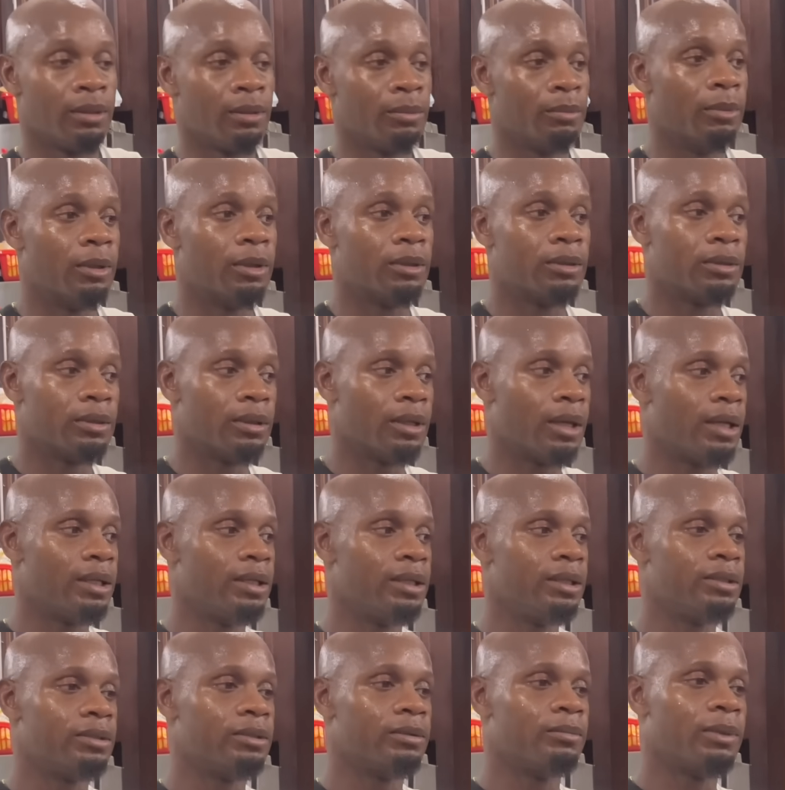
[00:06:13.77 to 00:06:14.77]
But I
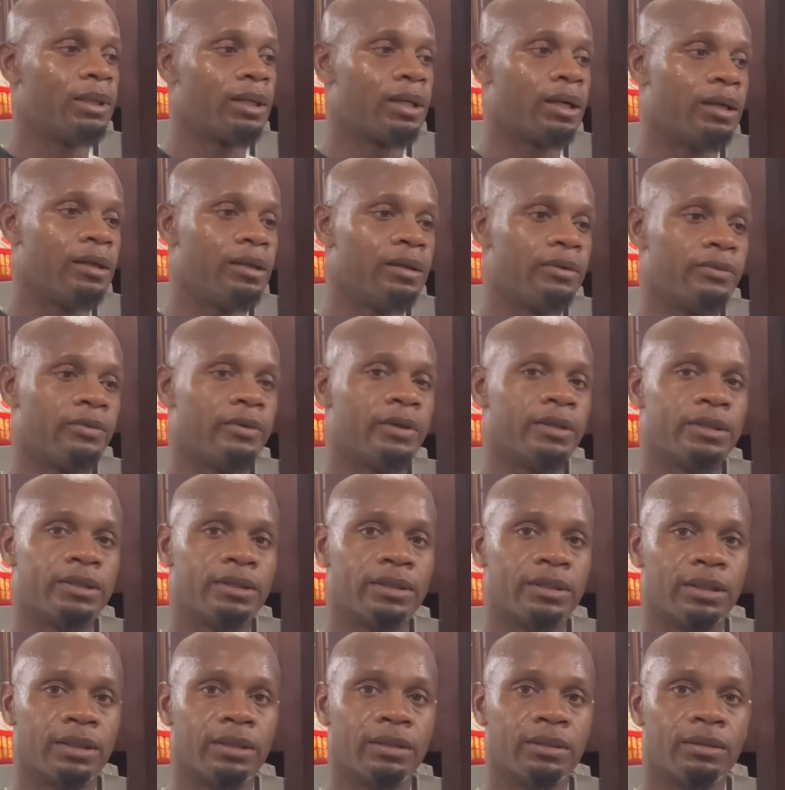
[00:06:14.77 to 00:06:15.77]
need to make a different
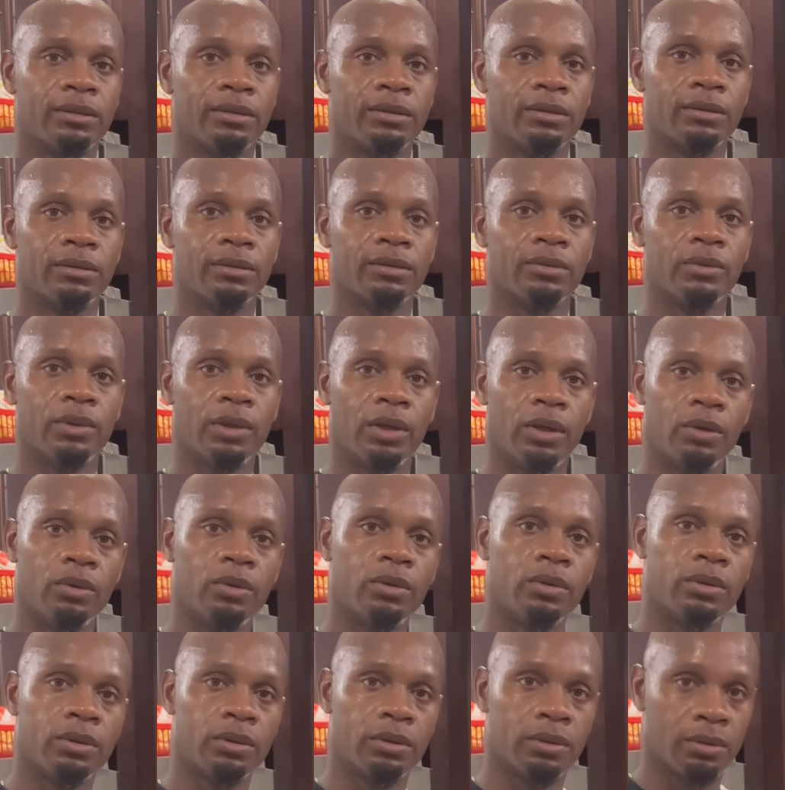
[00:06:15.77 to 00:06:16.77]
stick. Yeah, yeah,
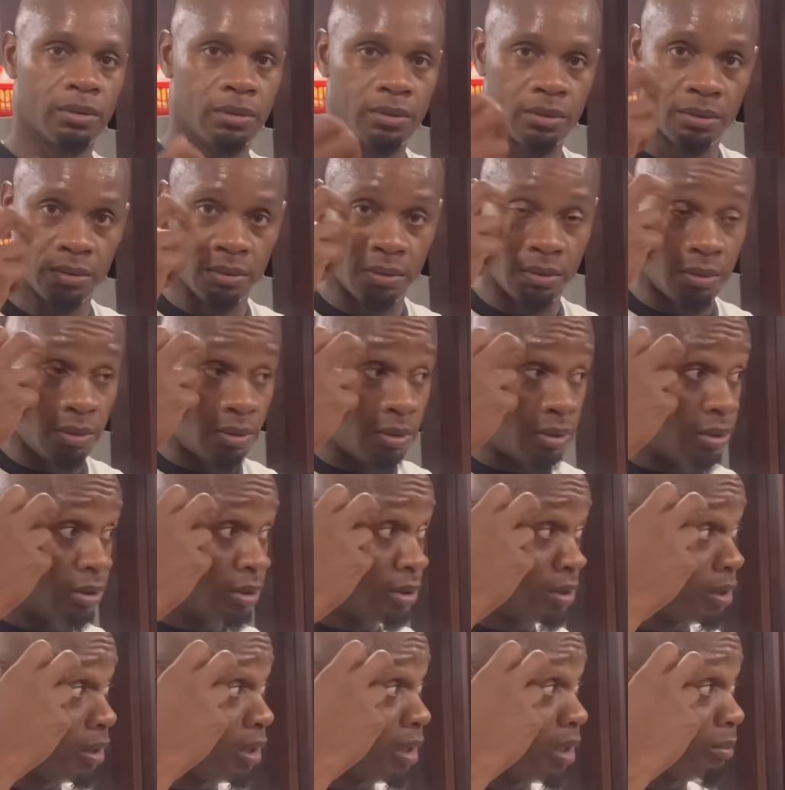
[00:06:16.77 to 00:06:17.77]
yeah a oak stick.
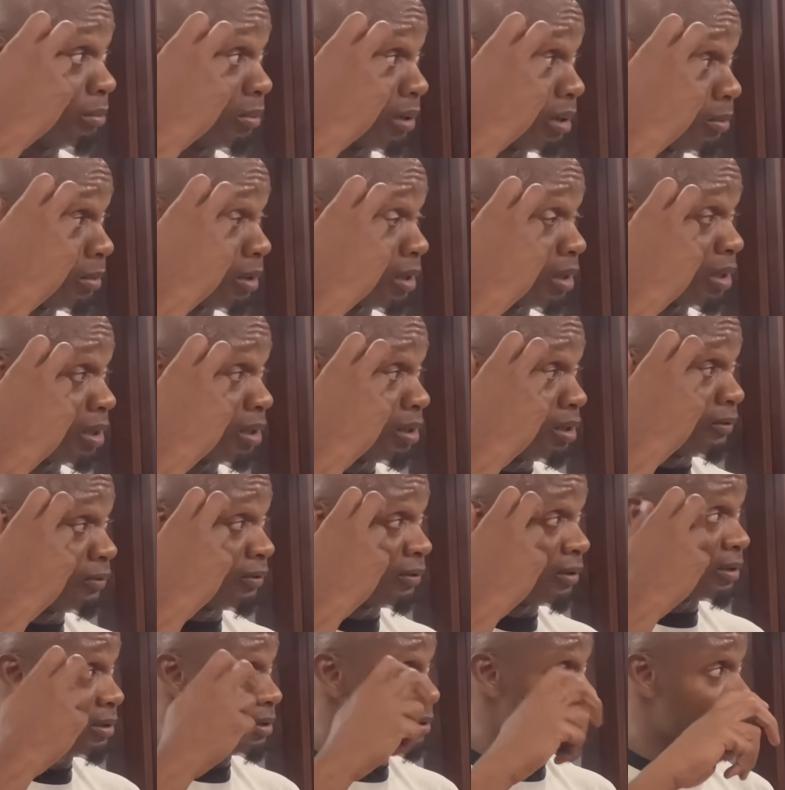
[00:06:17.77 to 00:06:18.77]
Yeah, I make a
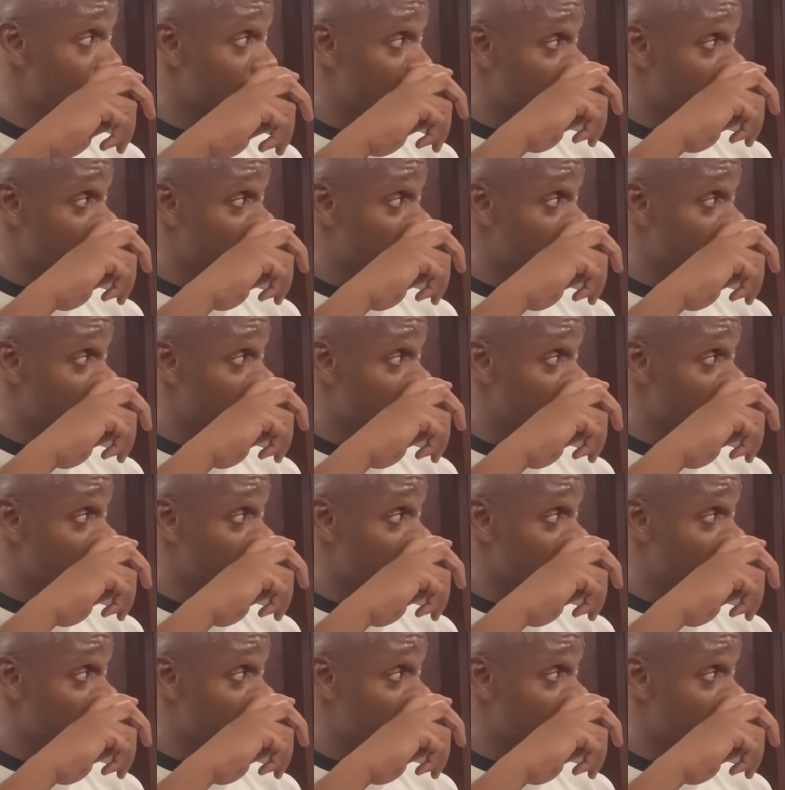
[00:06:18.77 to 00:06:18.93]
difference.